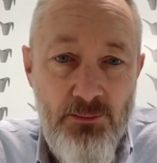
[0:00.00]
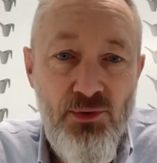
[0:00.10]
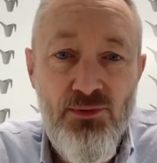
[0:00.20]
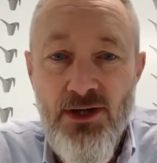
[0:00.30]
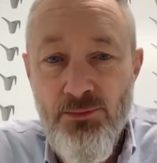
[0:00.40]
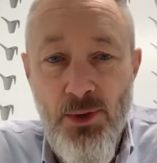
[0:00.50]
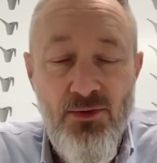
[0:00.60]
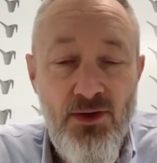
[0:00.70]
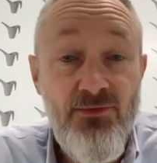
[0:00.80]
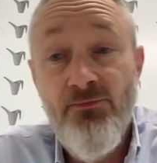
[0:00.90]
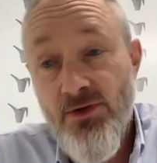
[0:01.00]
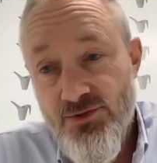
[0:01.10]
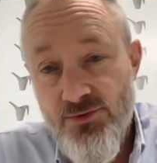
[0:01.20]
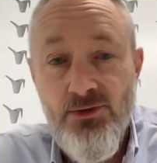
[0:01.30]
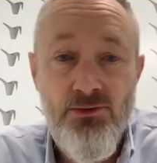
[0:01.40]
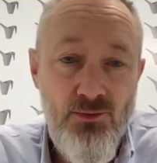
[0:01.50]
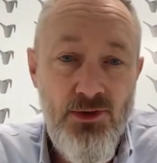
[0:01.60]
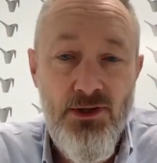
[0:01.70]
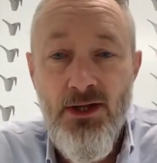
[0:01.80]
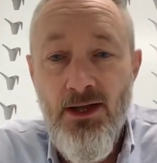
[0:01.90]
right? Whether it's visual or
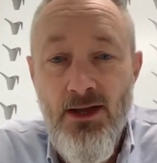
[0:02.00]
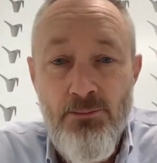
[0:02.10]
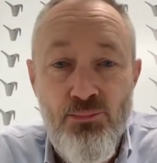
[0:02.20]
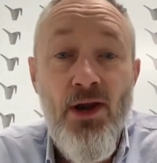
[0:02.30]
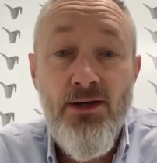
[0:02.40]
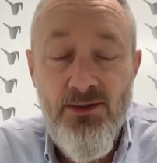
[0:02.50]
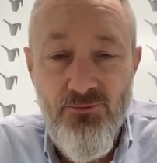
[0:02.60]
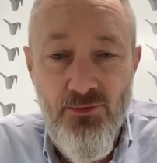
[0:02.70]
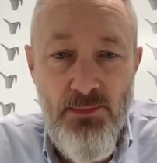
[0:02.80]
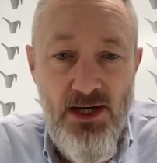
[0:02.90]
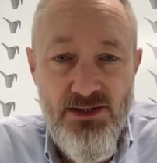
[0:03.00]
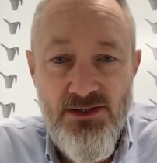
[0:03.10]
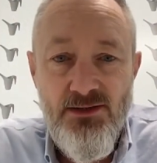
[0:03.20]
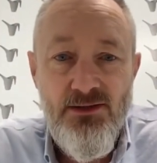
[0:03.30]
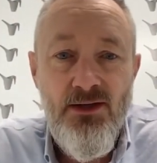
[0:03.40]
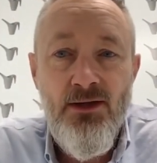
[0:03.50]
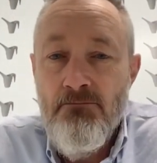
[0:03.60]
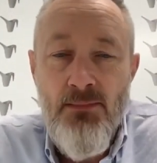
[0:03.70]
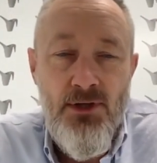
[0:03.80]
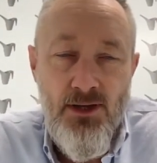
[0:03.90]
product information.
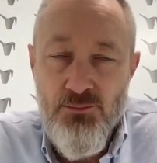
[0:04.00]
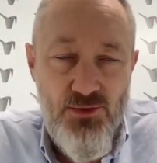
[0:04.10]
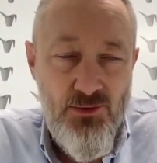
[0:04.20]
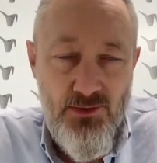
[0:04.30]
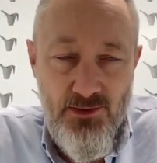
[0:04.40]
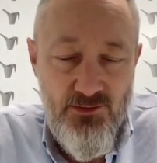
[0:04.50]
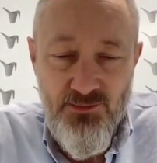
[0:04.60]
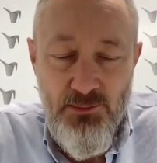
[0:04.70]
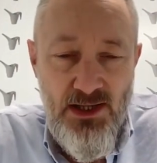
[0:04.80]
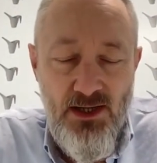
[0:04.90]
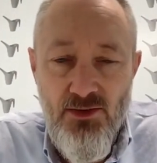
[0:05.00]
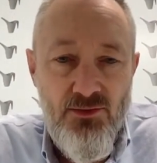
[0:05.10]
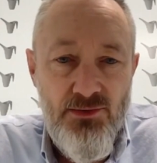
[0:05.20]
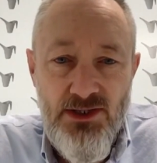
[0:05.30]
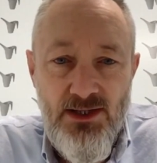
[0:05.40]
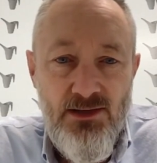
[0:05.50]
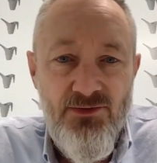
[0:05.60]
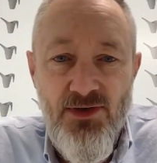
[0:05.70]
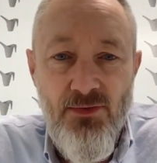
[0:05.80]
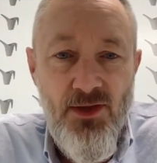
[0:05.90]
And I'm sure there's many other retailers
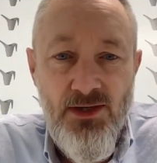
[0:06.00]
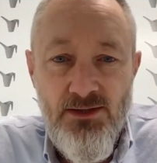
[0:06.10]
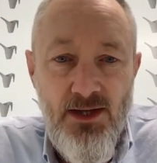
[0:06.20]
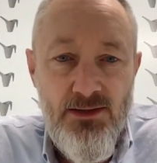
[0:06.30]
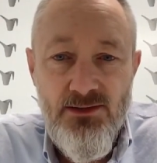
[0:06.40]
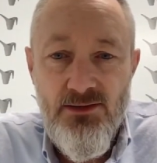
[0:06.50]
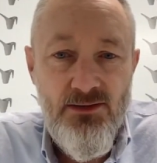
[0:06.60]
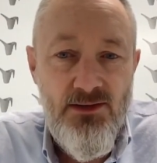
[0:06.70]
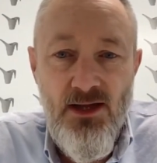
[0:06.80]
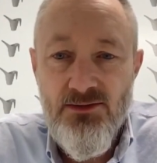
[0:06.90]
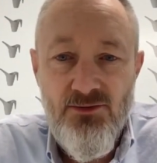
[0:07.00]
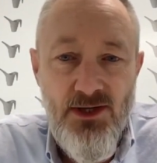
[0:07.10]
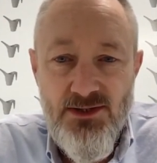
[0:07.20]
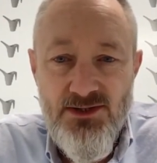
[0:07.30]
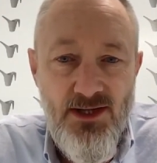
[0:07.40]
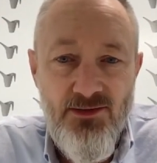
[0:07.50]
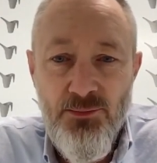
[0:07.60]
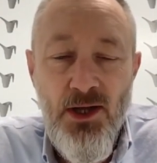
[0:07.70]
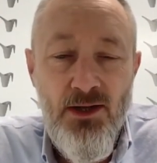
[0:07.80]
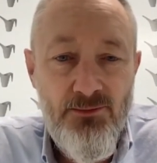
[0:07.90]
that think in that direction as
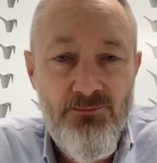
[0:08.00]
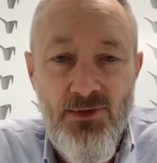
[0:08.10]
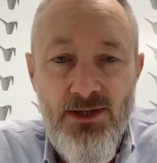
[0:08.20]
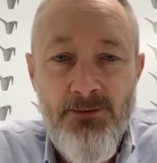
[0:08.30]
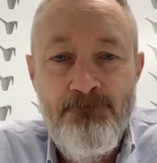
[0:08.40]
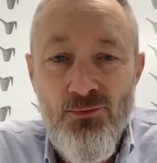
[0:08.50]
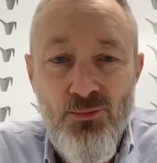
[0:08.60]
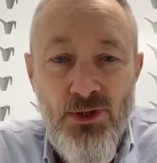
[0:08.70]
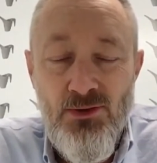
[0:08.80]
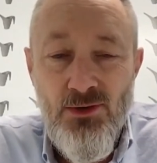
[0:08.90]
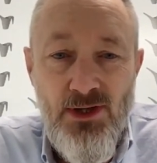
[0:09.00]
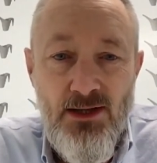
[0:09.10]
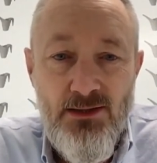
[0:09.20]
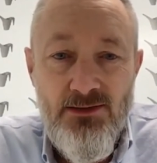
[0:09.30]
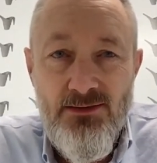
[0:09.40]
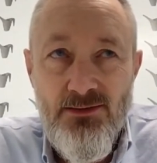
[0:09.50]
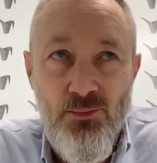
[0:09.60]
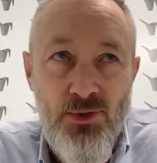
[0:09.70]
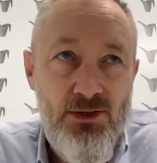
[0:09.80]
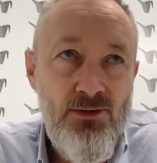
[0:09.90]
well, right? When you look at
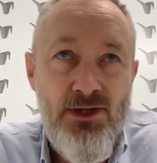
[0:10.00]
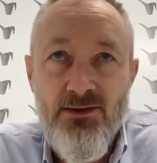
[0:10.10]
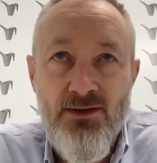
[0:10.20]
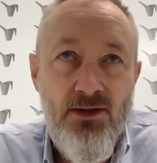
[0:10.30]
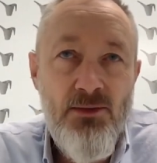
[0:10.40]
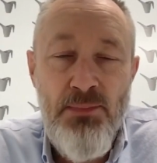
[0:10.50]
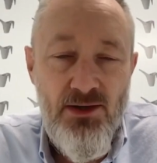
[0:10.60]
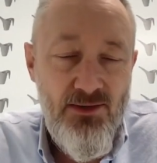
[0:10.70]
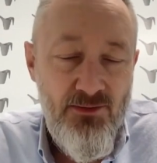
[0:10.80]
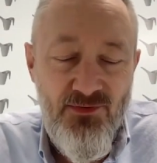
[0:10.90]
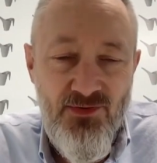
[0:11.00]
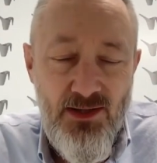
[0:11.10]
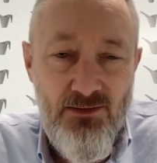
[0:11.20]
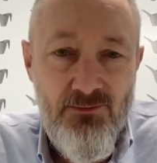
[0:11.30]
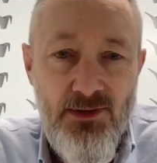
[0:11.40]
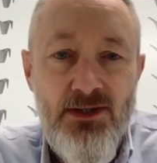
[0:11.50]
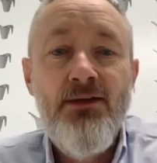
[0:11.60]
the competitive set, right?